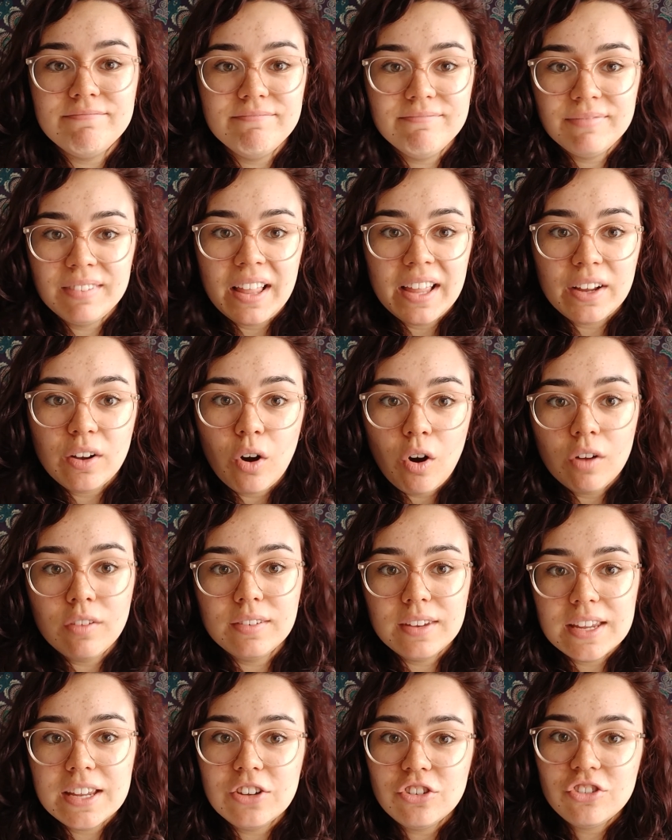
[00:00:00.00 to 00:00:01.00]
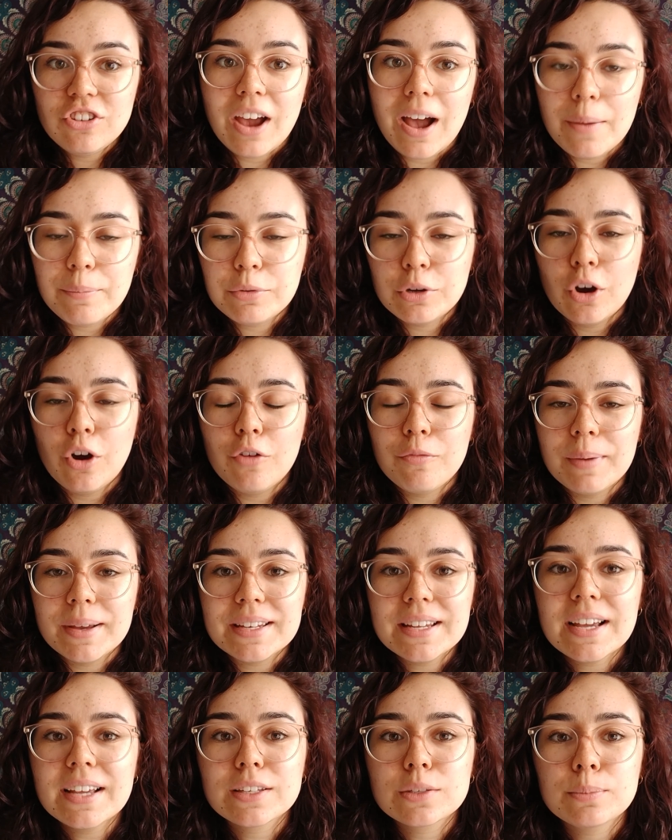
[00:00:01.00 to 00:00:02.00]
like on each chapter of my
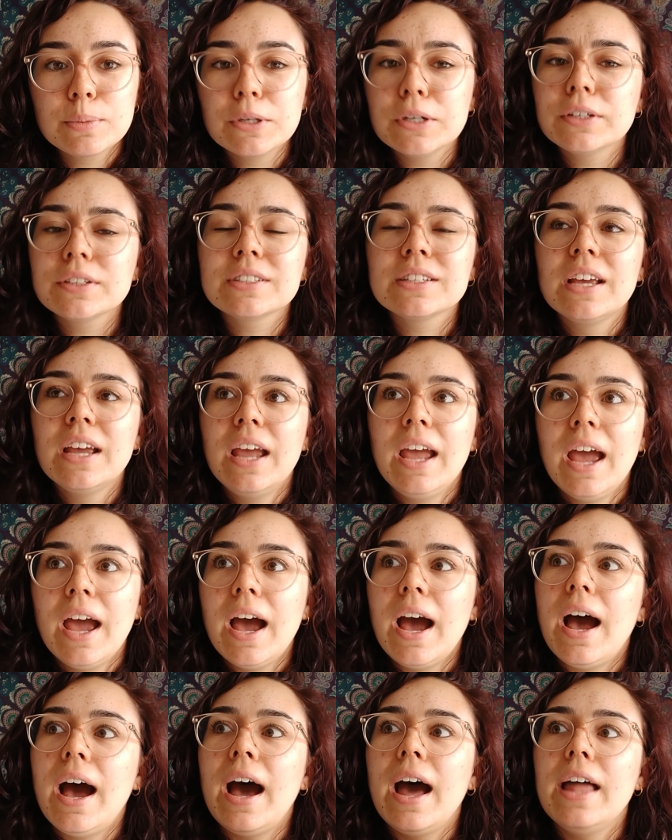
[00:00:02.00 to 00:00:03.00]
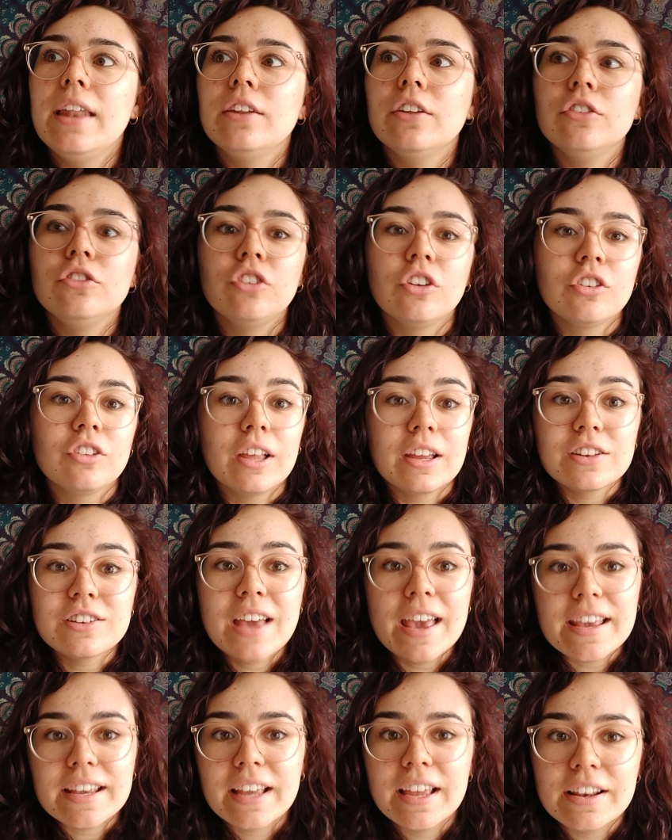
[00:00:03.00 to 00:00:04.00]
textbooks and just like
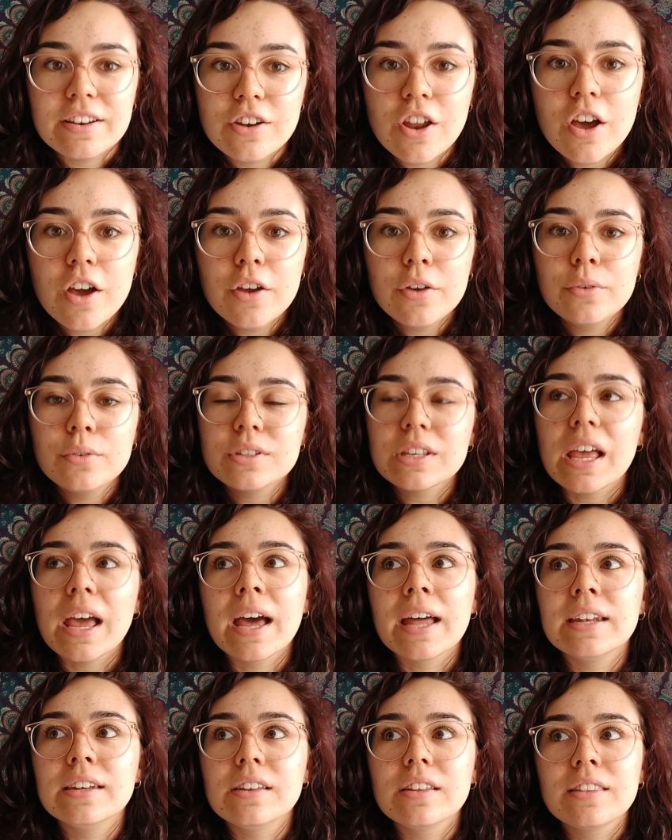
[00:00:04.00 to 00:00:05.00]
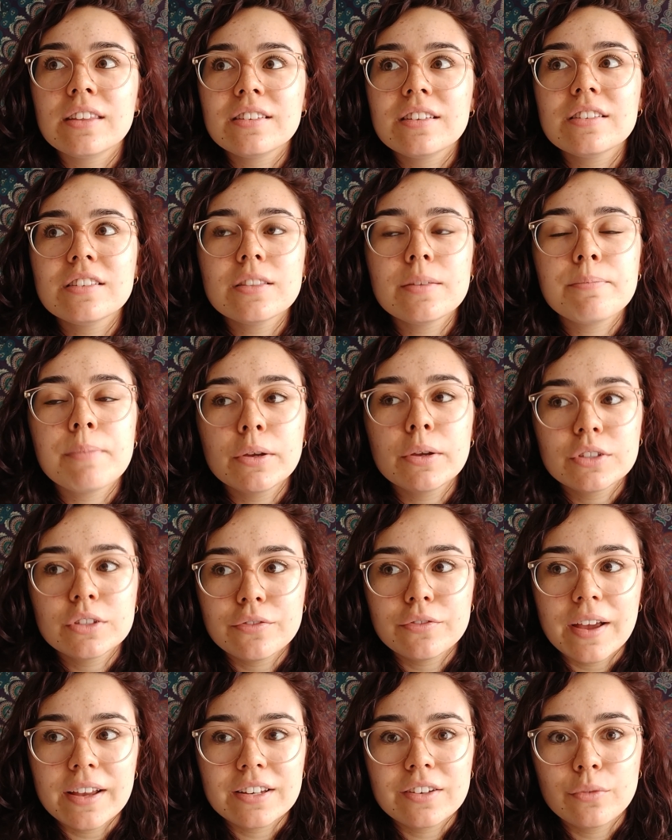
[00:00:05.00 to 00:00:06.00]
taking notes, and this isn't the most
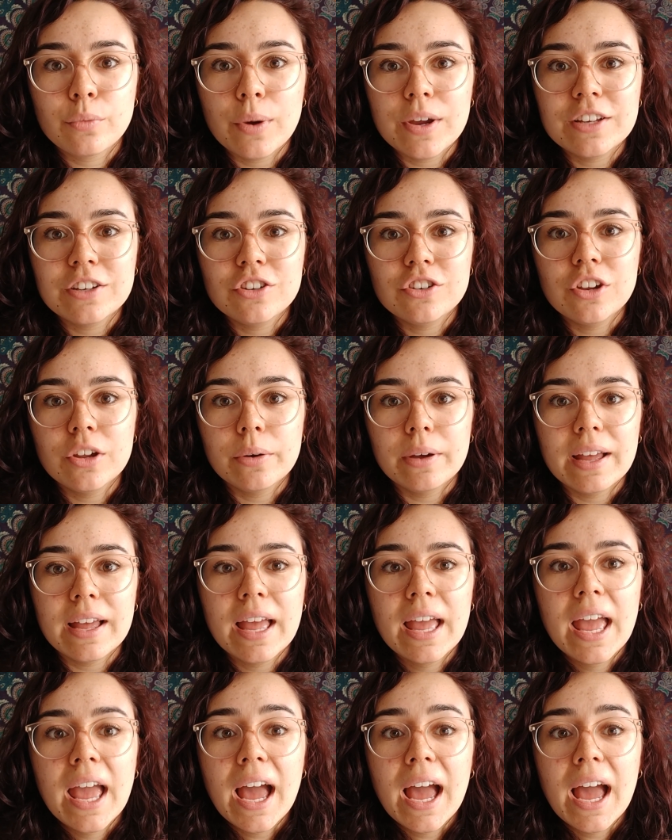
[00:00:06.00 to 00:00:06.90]
effective way to do it,